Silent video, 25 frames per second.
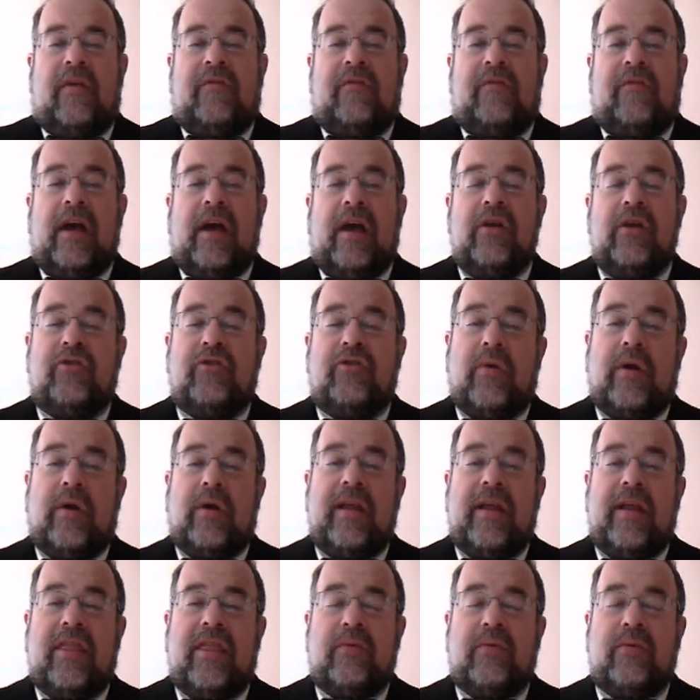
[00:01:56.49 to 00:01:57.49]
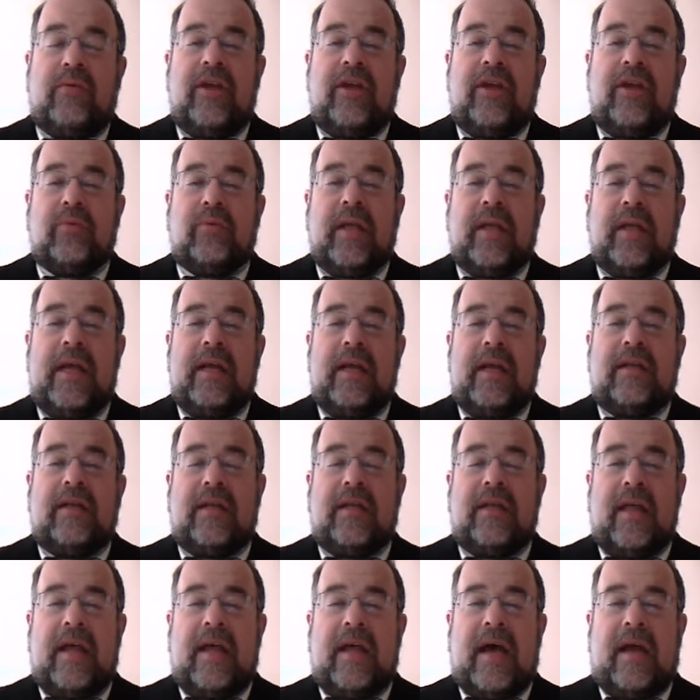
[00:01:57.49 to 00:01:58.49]
Value 23 is related
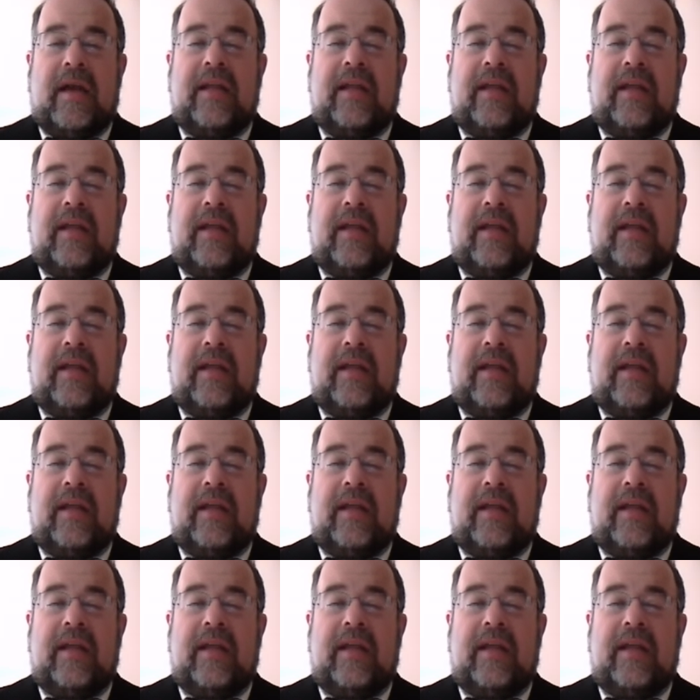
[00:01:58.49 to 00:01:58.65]
to that,